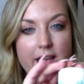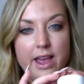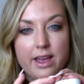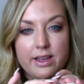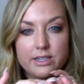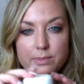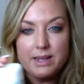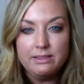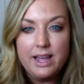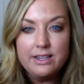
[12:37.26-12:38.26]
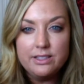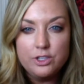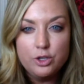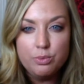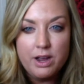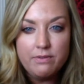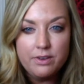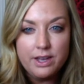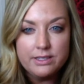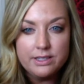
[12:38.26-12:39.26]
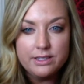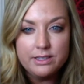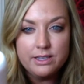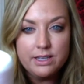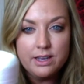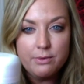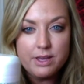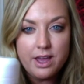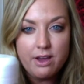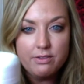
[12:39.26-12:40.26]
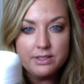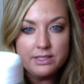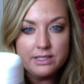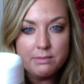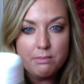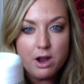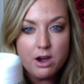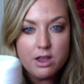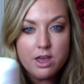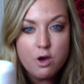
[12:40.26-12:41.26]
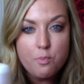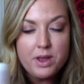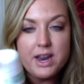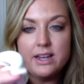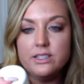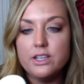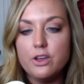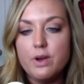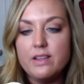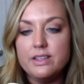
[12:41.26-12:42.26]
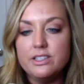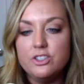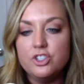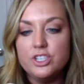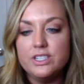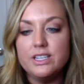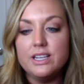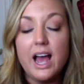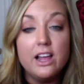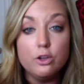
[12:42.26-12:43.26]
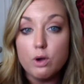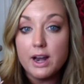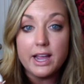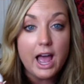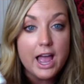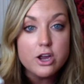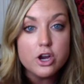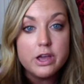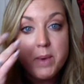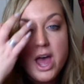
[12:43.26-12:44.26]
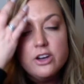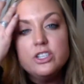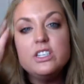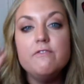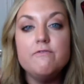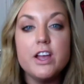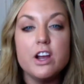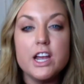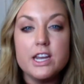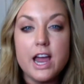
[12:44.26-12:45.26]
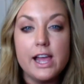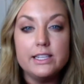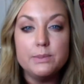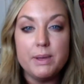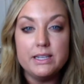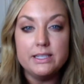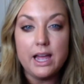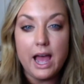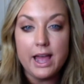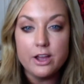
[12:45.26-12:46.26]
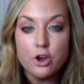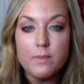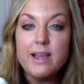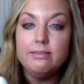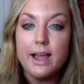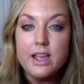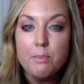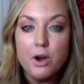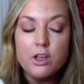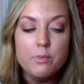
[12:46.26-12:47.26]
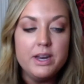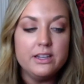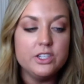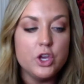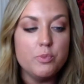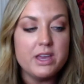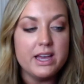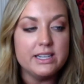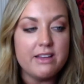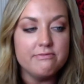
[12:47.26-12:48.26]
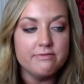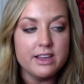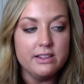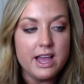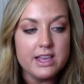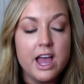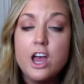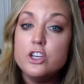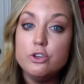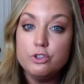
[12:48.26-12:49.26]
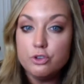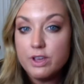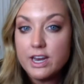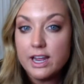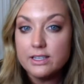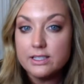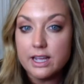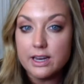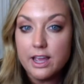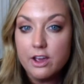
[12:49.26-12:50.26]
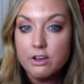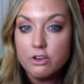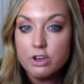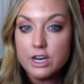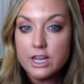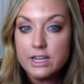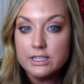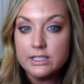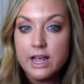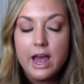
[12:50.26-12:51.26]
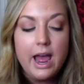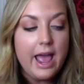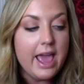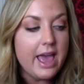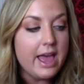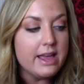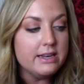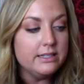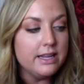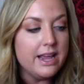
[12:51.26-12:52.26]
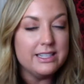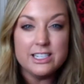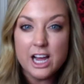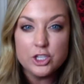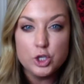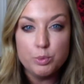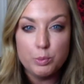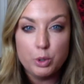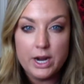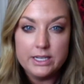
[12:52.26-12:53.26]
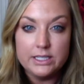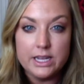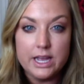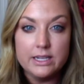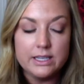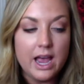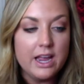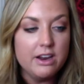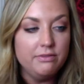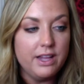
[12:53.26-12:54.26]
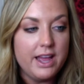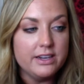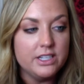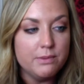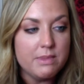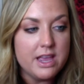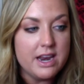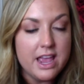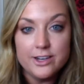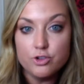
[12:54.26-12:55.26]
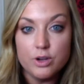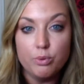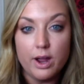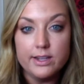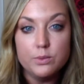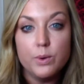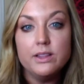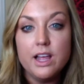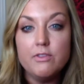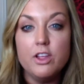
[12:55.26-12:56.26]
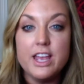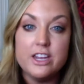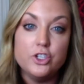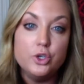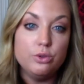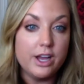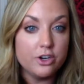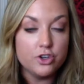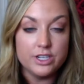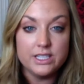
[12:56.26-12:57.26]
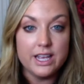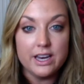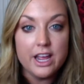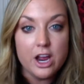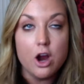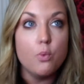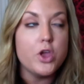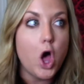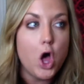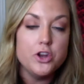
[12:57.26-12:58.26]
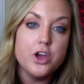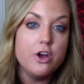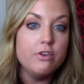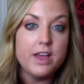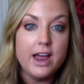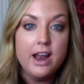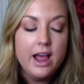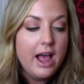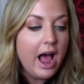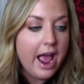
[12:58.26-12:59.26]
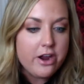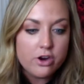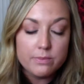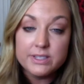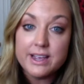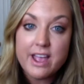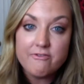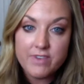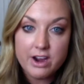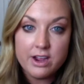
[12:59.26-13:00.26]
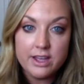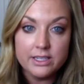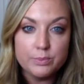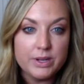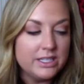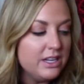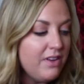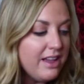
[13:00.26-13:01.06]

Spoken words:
And my light's too bright for you guys to see. There we go. This is the Mario Badescu, and this is just his hyaluronic eye cream. Just a very nice basic eye cream. I like Mario Badescu because I feel like you do get nice skincare ingredients, and it's not super pricey. It's kind of like, to me, an entry price point level into luxury skincare. We all know that eye creams can get very expensive.